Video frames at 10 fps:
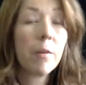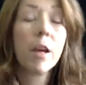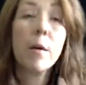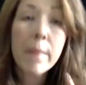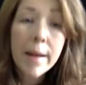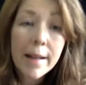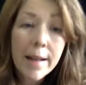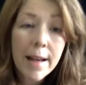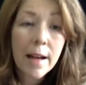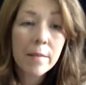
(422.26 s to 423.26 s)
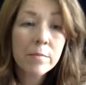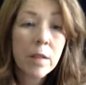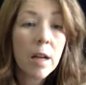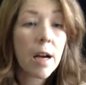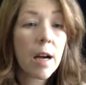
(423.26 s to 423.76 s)
camellia
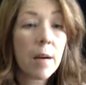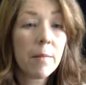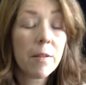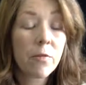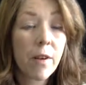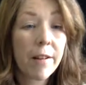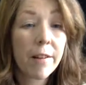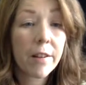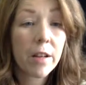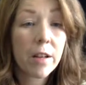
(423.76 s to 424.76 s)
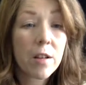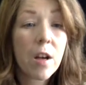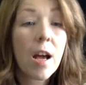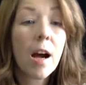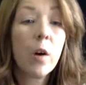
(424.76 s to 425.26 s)
is very good,
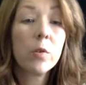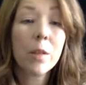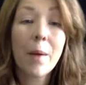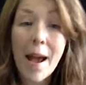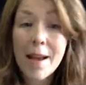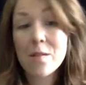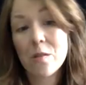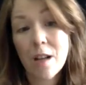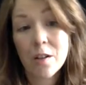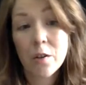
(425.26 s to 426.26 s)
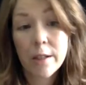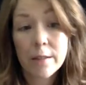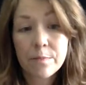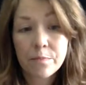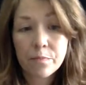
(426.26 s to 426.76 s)
also hazelnut
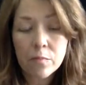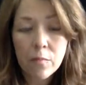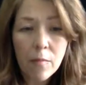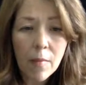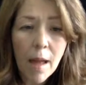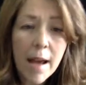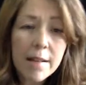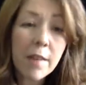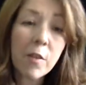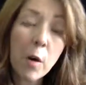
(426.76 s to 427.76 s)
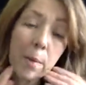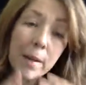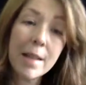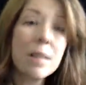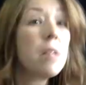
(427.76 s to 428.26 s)
oil. And I've got
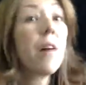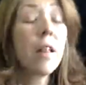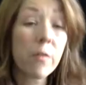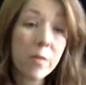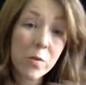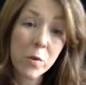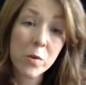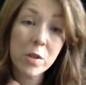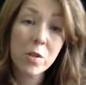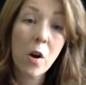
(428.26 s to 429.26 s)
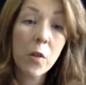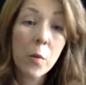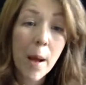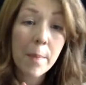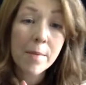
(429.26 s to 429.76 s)
plenty of other resources on the
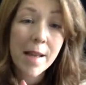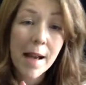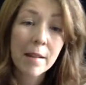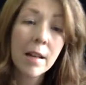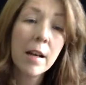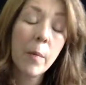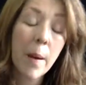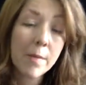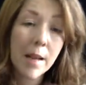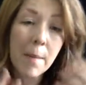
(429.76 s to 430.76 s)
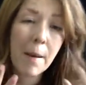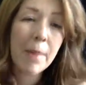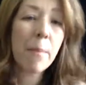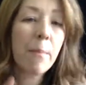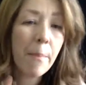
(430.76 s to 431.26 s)
website
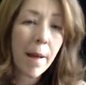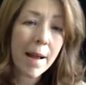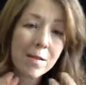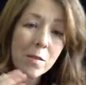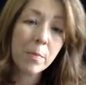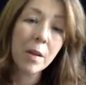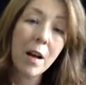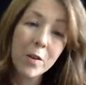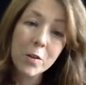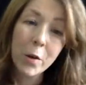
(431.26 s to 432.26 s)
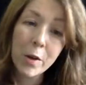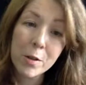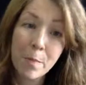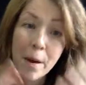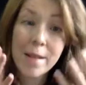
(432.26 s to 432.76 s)
about the best plant
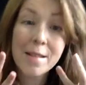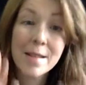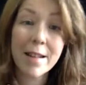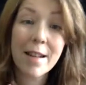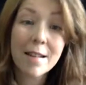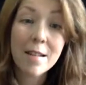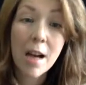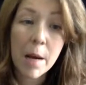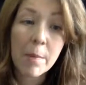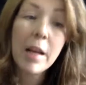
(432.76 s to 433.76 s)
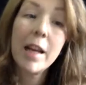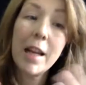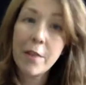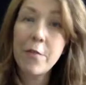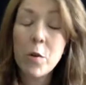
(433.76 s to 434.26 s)
oils by skin type
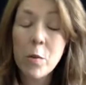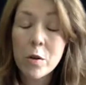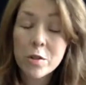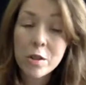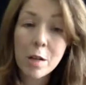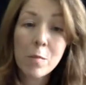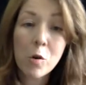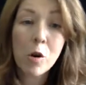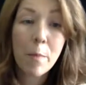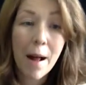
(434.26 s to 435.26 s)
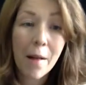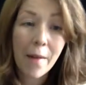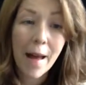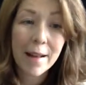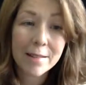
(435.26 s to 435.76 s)
if you want to know more about
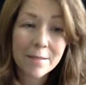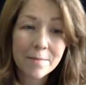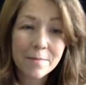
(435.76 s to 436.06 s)
that.